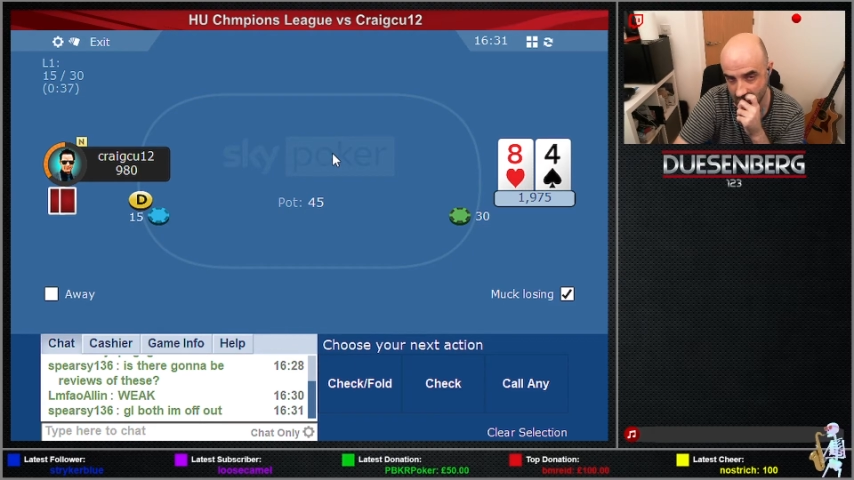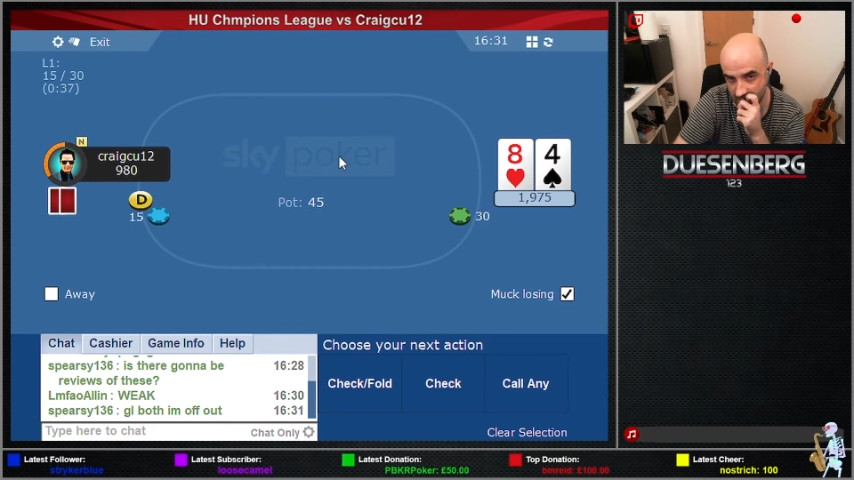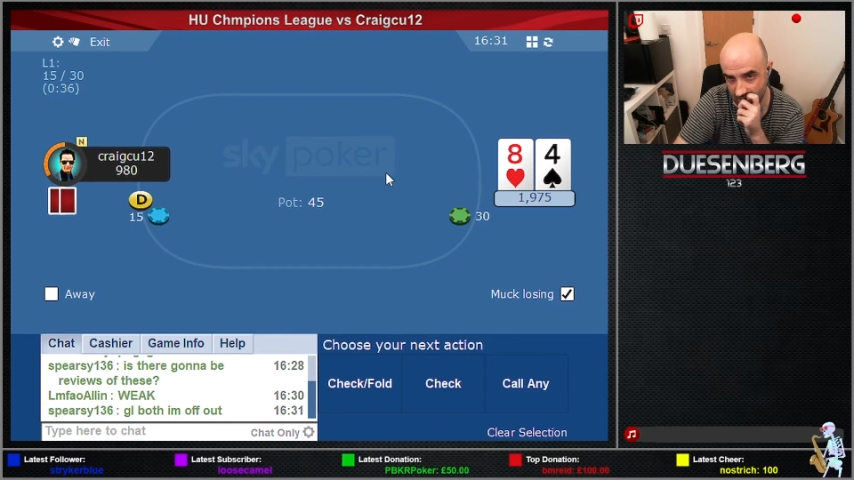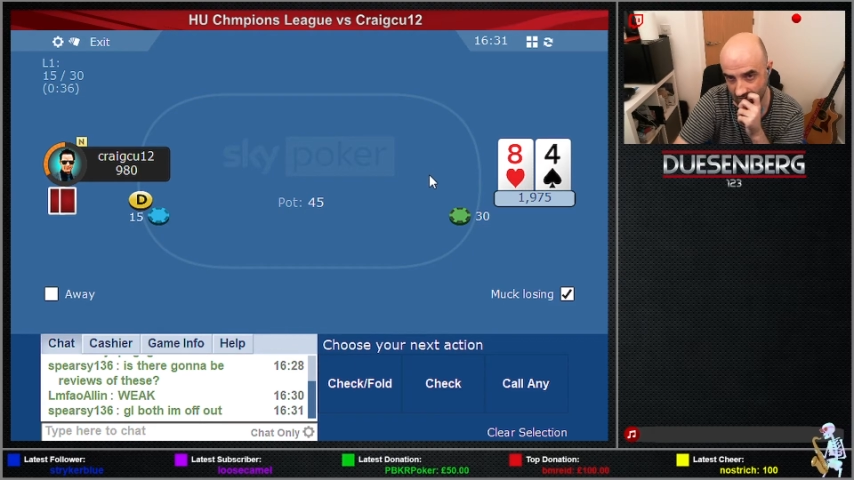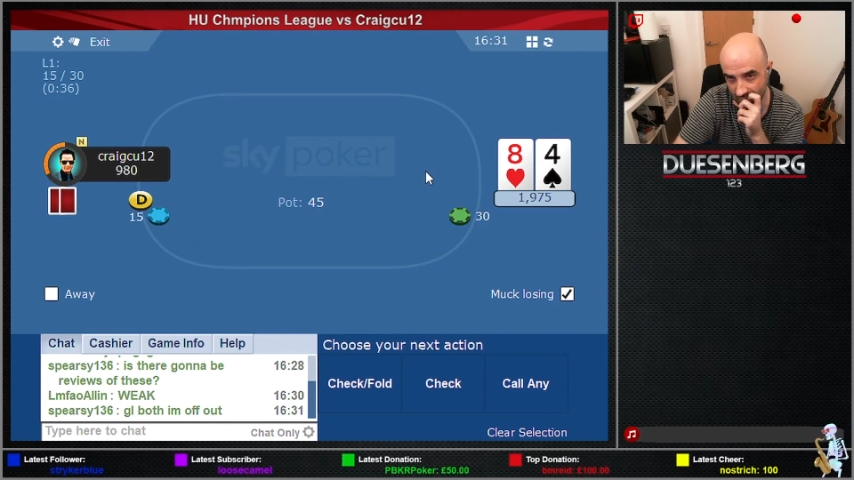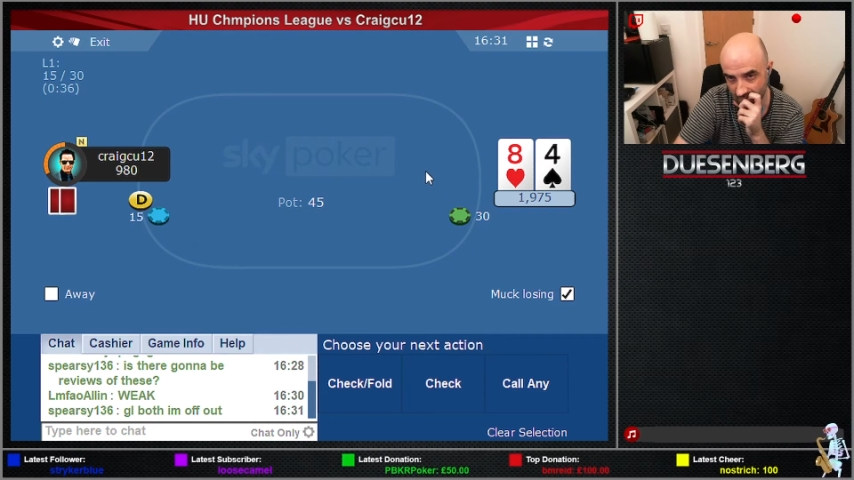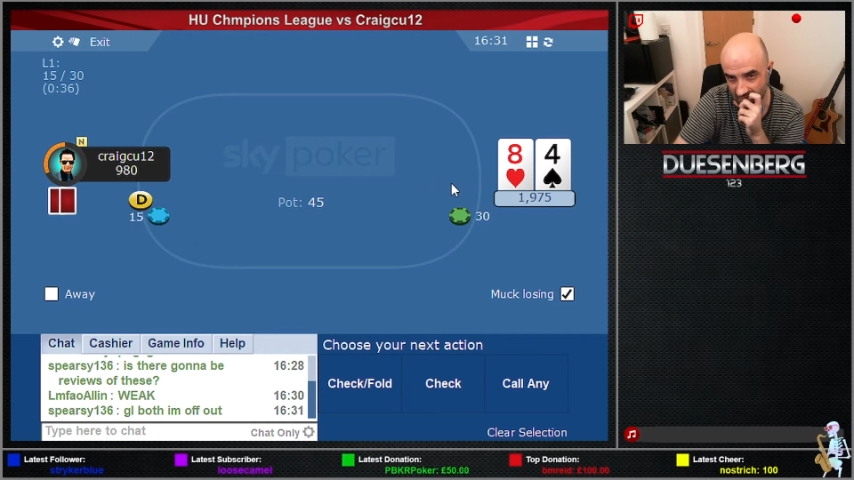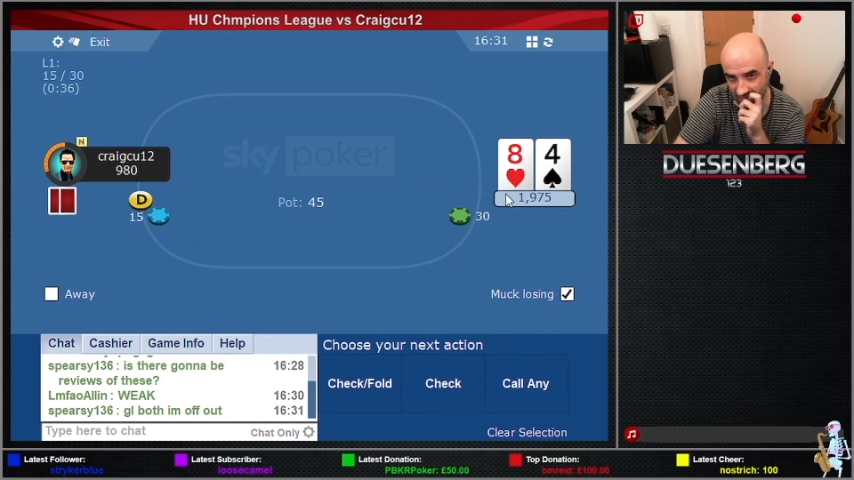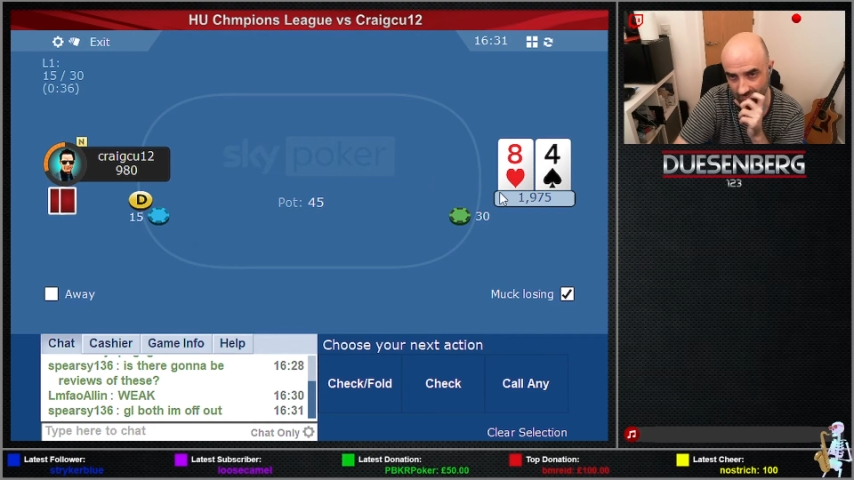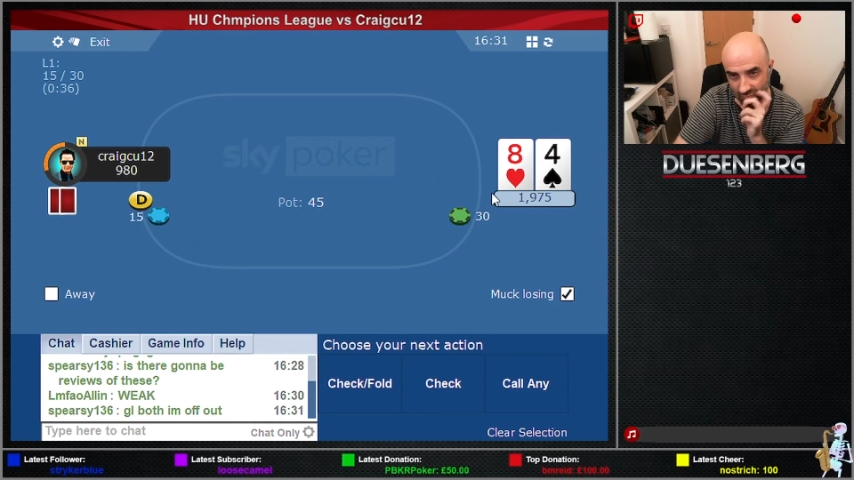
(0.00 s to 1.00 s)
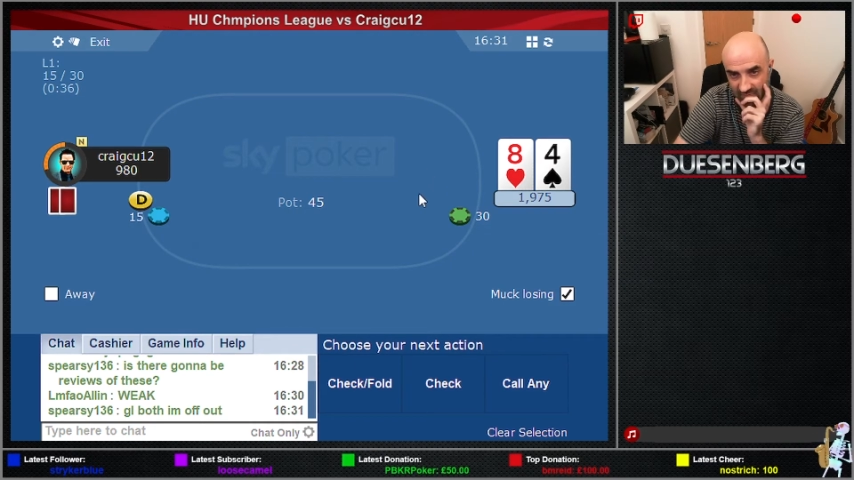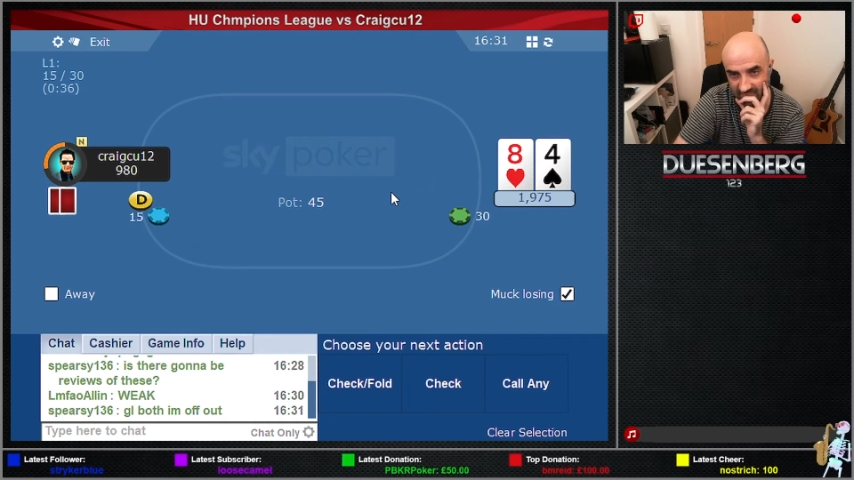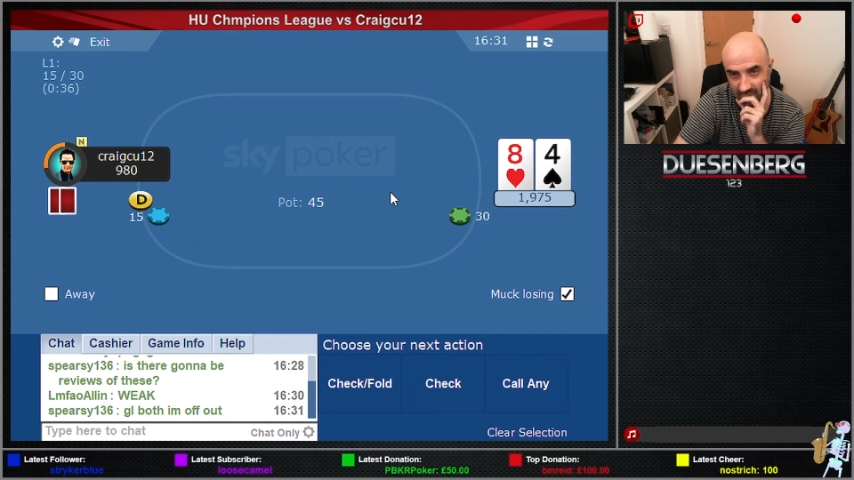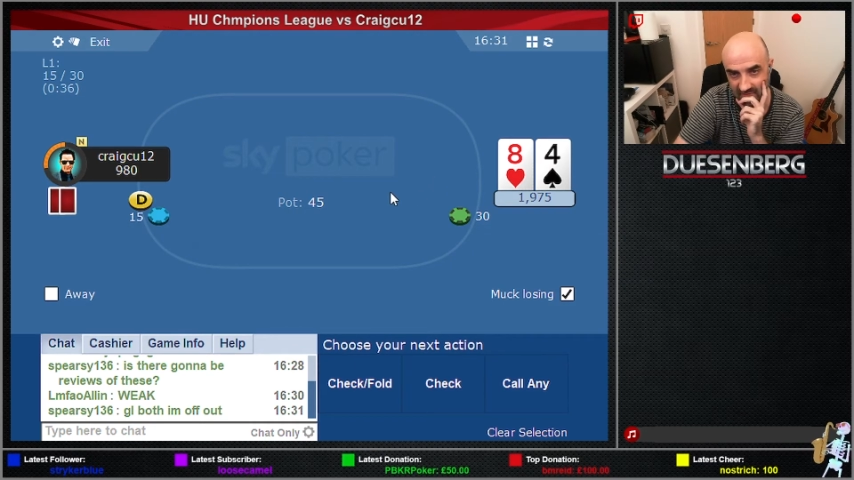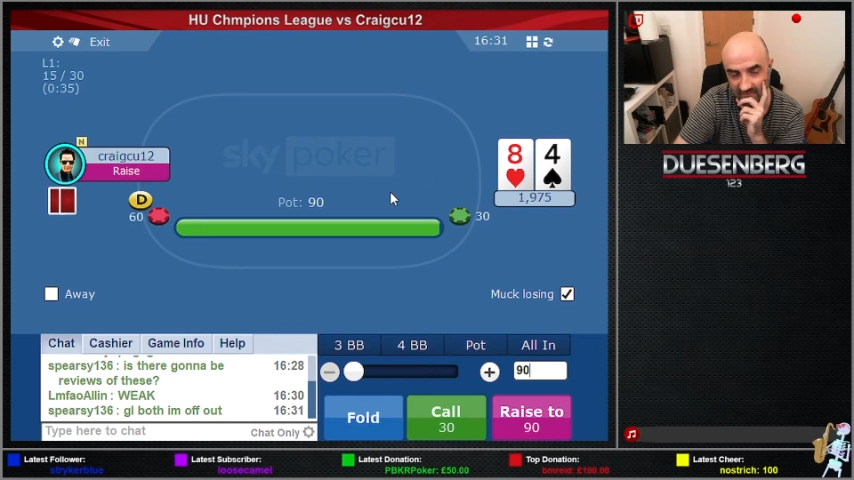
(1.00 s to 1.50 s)
And I think we'll be
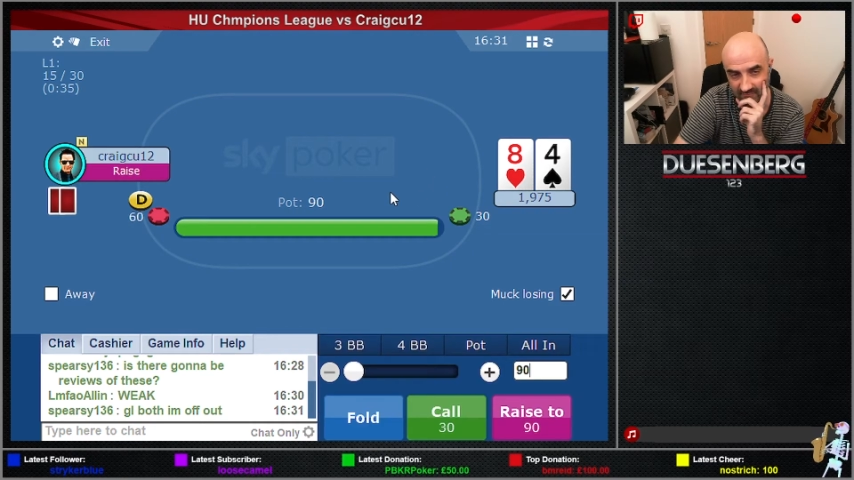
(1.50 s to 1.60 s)
folding eight.